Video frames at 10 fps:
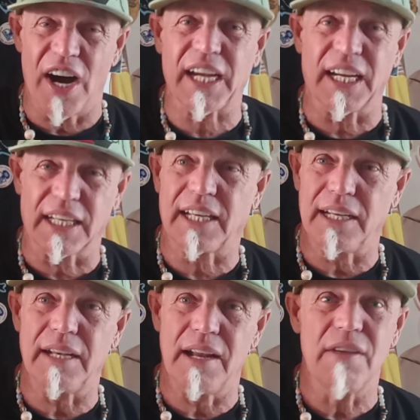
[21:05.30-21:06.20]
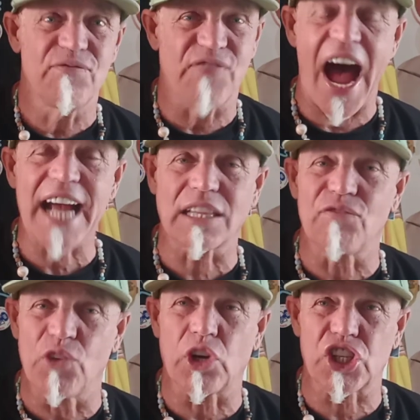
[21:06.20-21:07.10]
fucking fact
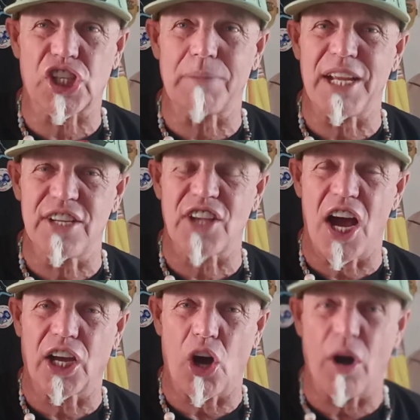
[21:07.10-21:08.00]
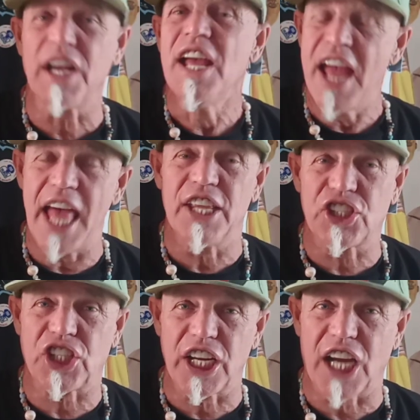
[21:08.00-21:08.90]
that Fukushima is ongoing and the
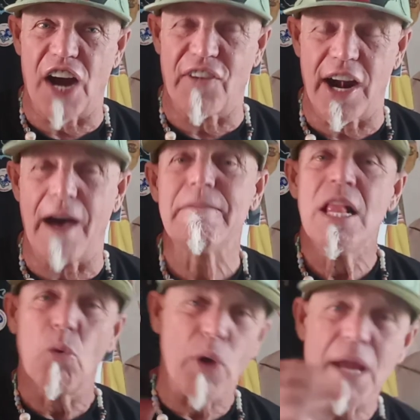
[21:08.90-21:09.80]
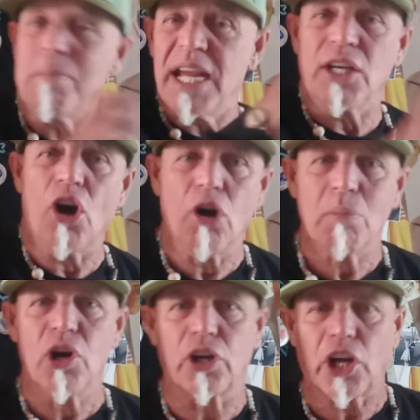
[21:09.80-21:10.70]
she covered up. We meet no
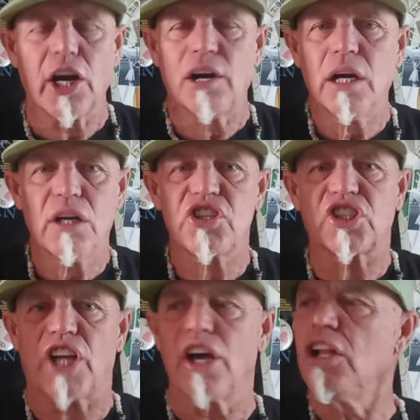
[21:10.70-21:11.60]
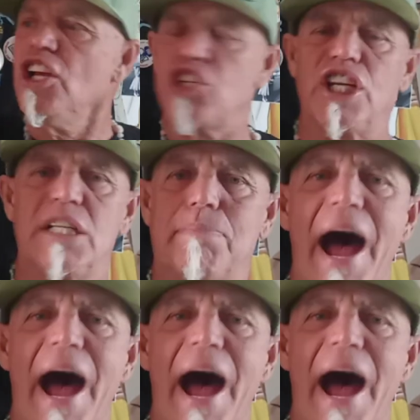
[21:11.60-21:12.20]
Muker. Still, she's